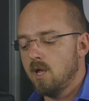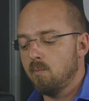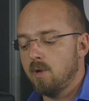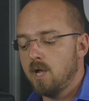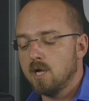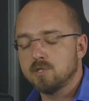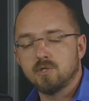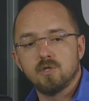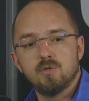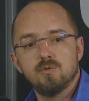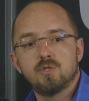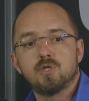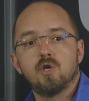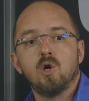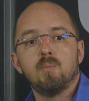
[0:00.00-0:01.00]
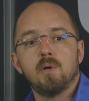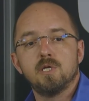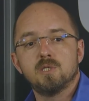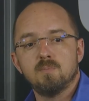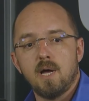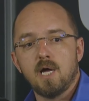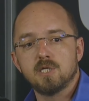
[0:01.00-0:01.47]
and we actually use
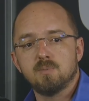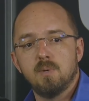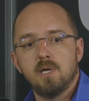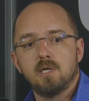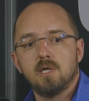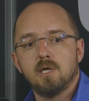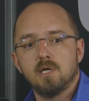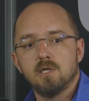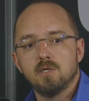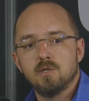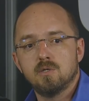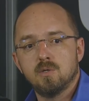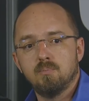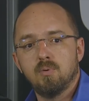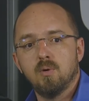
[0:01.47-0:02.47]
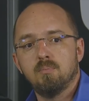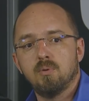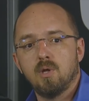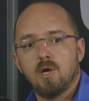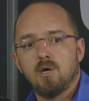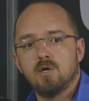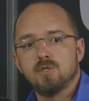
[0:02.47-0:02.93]
skill-based matchmaking to put
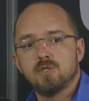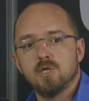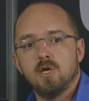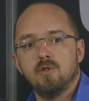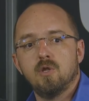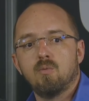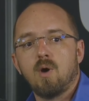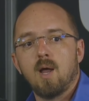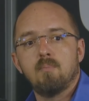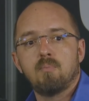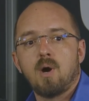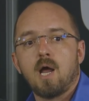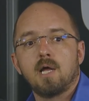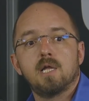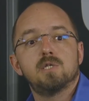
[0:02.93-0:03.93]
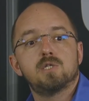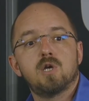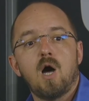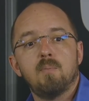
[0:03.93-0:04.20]
players in the right brackets.